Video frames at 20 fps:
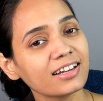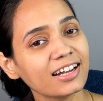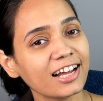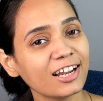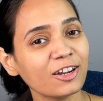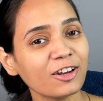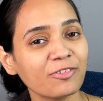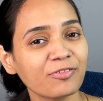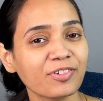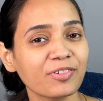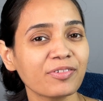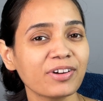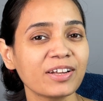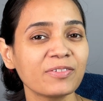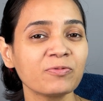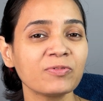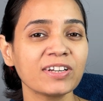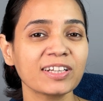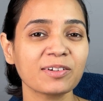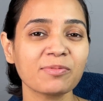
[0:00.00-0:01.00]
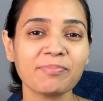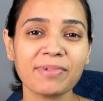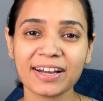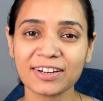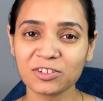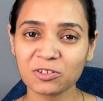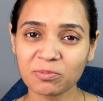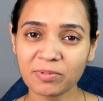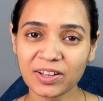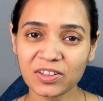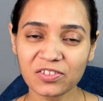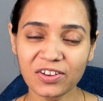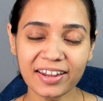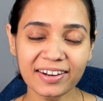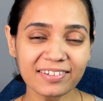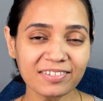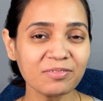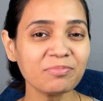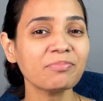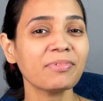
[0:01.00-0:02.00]
Hello everyone, welcome back to my
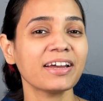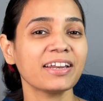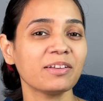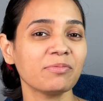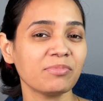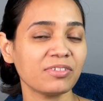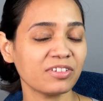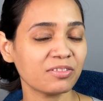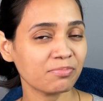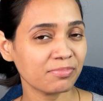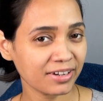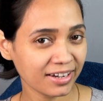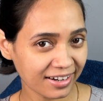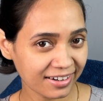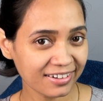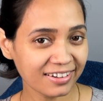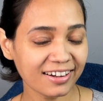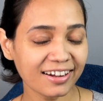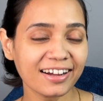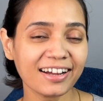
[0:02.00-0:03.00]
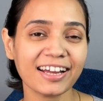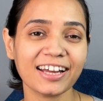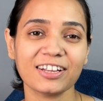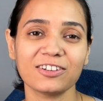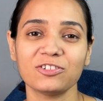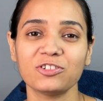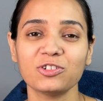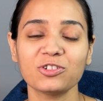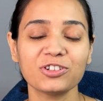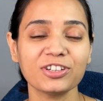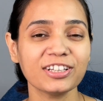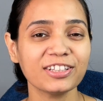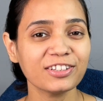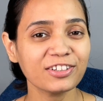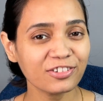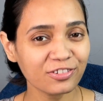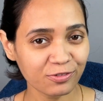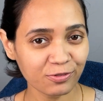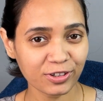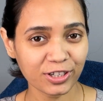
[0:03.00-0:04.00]
channel. My name is Priyanka and today in
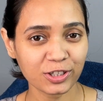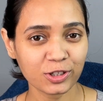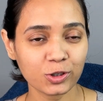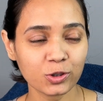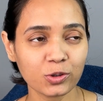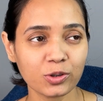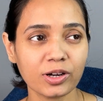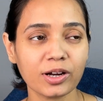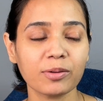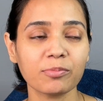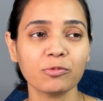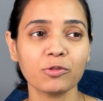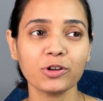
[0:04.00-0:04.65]
this video I'm